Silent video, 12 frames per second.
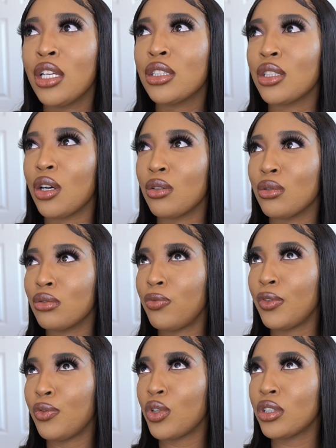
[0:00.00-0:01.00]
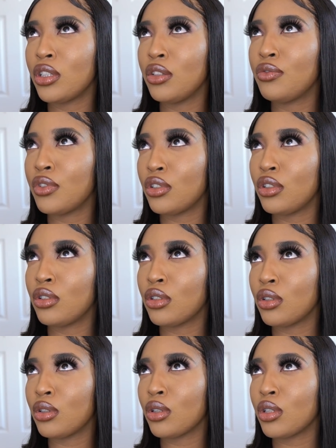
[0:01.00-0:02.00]
So 14, 15,
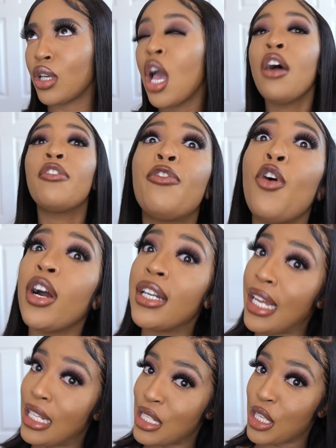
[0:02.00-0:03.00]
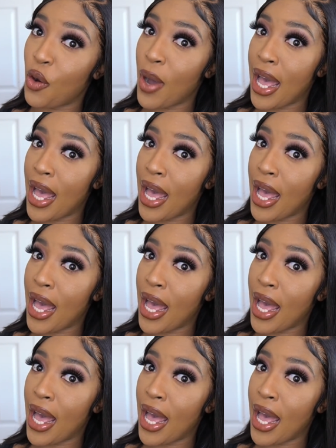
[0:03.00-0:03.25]
16, 17, 4 days ago